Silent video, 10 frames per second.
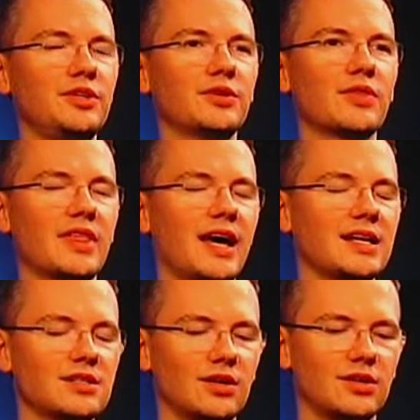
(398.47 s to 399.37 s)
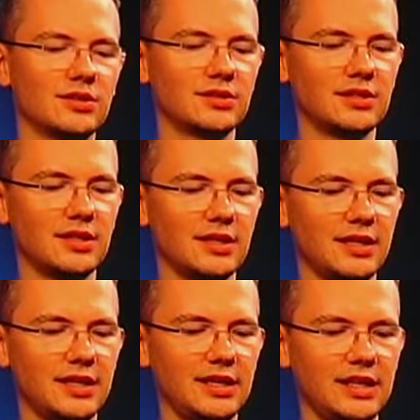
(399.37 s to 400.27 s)
on that on
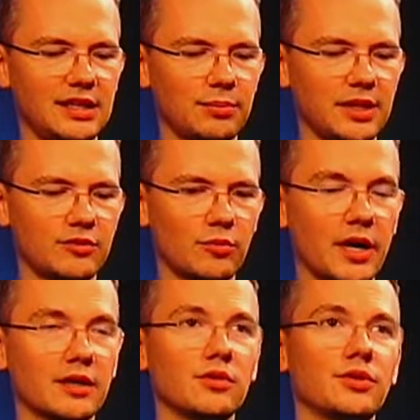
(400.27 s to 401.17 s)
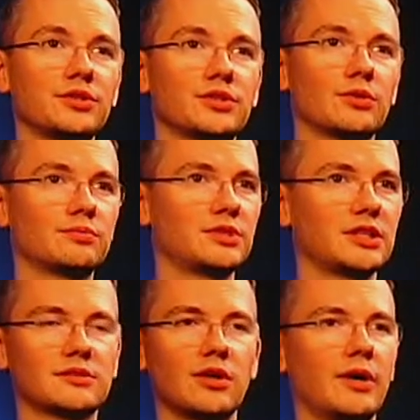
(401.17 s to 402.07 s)
Data Platform Microlearning, so
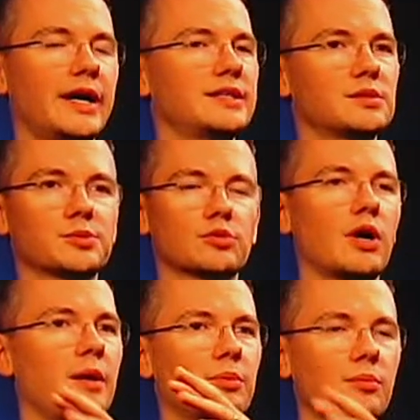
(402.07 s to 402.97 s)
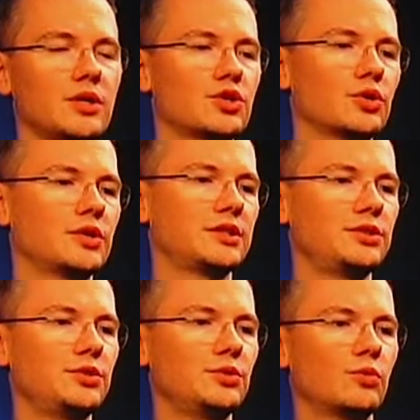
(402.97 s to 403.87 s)
just go ahead, subscribe, and make sure that
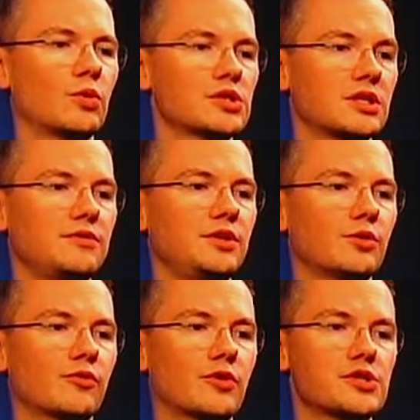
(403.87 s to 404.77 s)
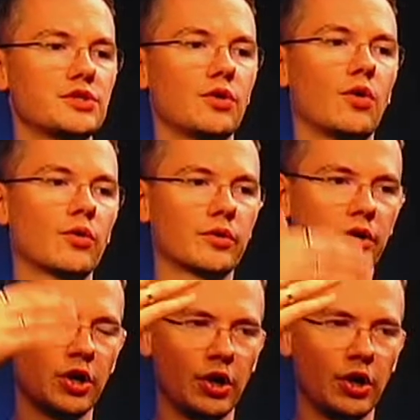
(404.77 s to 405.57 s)
you watch that video first in order